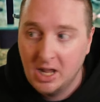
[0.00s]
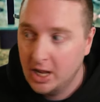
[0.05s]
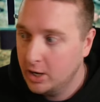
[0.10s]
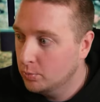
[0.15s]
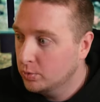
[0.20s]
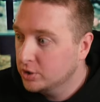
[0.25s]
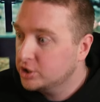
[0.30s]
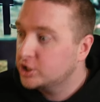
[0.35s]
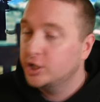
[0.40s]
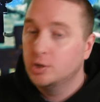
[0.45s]

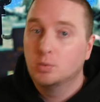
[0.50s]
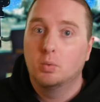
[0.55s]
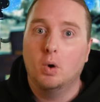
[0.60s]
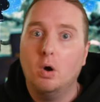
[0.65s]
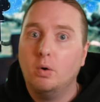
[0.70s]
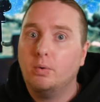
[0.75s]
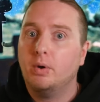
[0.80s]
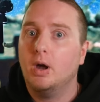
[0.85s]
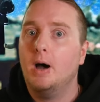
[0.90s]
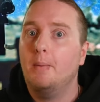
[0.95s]
And when she
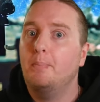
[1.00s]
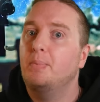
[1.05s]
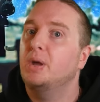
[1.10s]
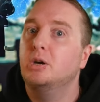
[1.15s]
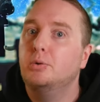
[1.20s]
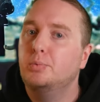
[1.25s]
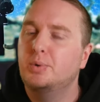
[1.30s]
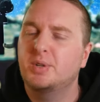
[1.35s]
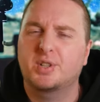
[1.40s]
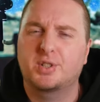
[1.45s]
woke up,
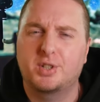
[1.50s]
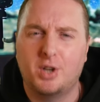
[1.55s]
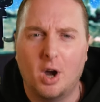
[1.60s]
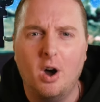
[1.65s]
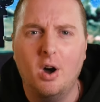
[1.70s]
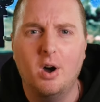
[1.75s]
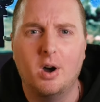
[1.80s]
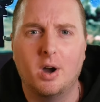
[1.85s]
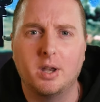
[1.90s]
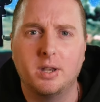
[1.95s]
it was
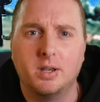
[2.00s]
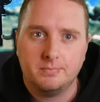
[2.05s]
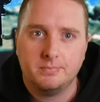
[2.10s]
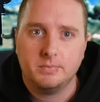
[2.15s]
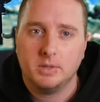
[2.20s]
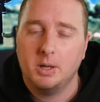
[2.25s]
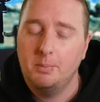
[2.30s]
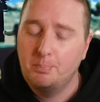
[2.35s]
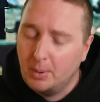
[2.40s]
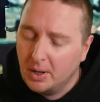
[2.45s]
gone.
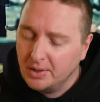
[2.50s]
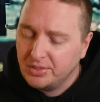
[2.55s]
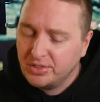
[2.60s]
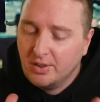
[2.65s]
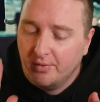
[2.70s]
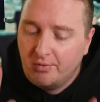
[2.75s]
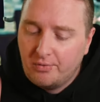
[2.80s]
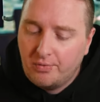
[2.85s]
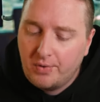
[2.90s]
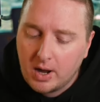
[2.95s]
But
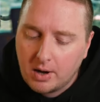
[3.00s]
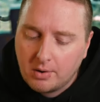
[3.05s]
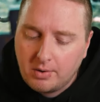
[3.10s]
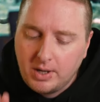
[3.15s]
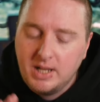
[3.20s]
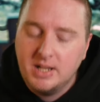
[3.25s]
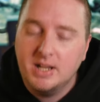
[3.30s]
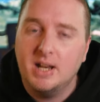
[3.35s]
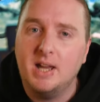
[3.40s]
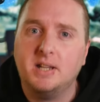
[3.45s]
the
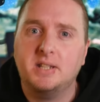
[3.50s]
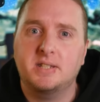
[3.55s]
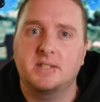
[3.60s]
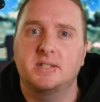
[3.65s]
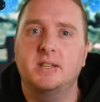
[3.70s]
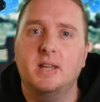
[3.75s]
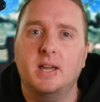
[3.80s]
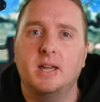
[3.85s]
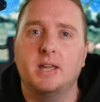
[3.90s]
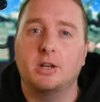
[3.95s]
very next
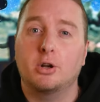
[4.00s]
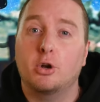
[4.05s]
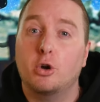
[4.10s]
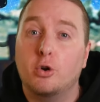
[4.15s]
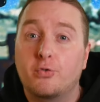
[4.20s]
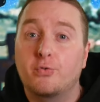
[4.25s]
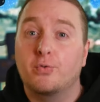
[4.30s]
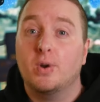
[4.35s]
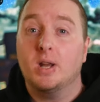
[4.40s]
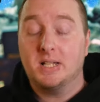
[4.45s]
night,
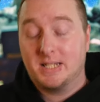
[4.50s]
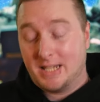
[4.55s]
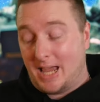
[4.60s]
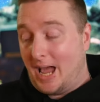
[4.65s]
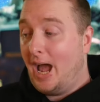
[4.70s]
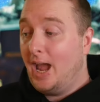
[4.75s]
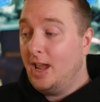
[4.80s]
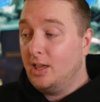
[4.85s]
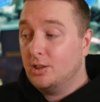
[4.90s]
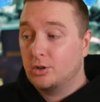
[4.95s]
her friend
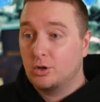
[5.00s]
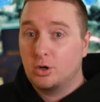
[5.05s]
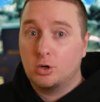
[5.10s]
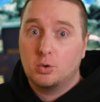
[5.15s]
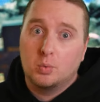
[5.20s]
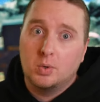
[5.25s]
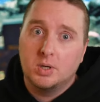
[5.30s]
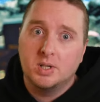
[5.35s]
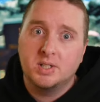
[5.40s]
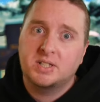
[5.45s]
Tyler
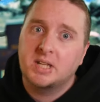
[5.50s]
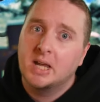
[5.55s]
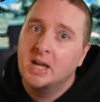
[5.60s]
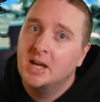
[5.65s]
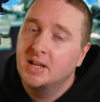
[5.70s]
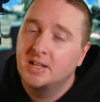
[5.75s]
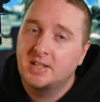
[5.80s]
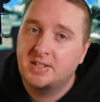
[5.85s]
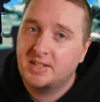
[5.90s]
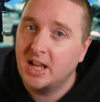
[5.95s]
was
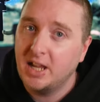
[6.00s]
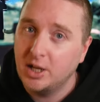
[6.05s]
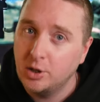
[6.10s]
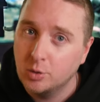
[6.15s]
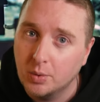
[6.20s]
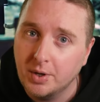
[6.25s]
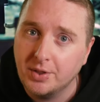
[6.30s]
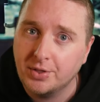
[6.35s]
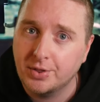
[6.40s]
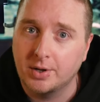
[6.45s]

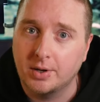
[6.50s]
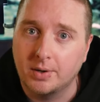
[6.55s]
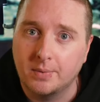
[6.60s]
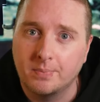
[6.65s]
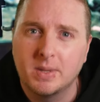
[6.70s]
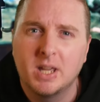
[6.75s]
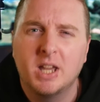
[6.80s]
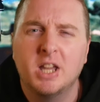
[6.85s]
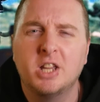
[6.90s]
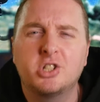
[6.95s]
staying with her,
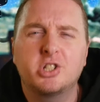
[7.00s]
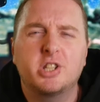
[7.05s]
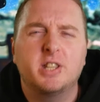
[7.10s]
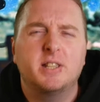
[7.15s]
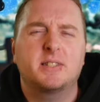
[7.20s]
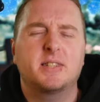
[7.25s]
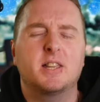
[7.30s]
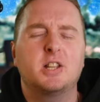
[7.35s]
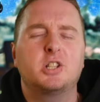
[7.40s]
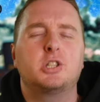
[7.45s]
and she
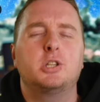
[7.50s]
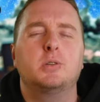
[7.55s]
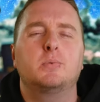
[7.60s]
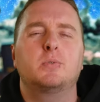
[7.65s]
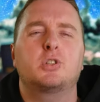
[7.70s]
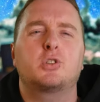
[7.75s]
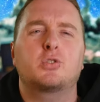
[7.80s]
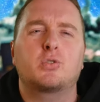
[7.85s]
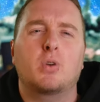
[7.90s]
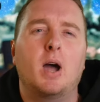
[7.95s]
said she
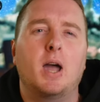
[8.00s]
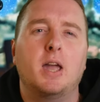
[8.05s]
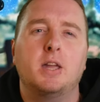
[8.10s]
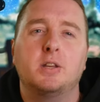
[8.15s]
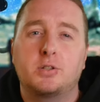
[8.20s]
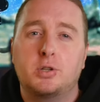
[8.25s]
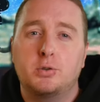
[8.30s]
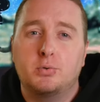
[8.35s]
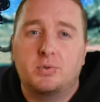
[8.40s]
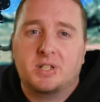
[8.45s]
was
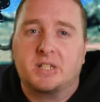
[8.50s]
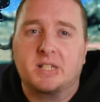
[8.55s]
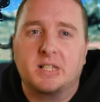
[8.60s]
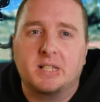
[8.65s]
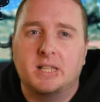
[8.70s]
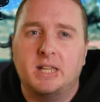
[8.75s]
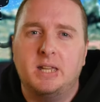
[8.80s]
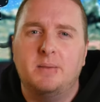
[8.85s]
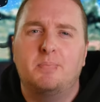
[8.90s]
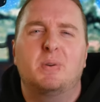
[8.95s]
trying to
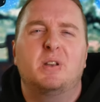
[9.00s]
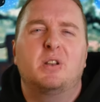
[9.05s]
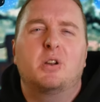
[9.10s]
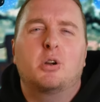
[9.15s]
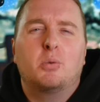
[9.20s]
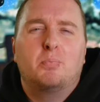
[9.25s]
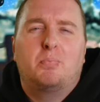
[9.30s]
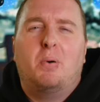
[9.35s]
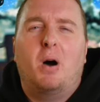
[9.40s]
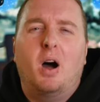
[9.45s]
sleep, and
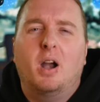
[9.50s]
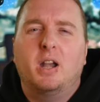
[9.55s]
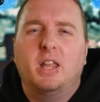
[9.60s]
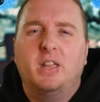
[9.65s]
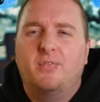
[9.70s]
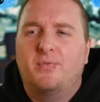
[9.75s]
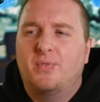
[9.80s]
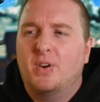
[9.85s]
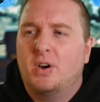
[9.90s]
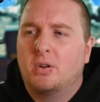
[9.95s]
her
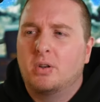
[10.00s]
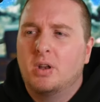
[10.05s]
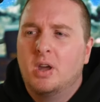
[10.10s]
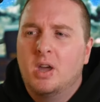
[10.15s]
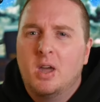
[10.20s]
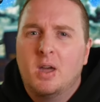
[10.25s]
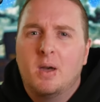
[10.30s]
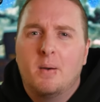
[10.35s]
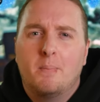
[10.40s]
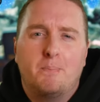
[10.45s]
body felt
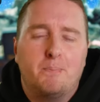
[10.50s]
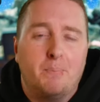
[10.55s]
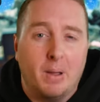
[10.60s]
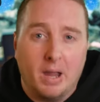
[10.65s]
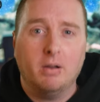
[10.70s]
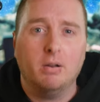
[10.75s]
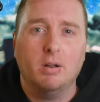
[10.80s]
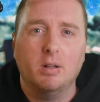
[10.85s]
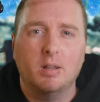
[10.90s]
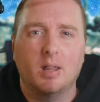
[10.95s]

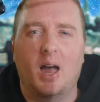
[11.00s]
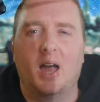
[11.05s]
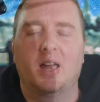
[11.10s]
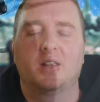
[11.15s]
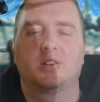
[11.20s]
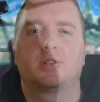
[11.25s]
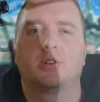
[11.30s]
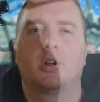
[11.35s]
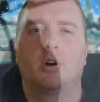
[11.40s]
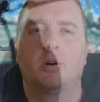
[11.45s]
paralyzed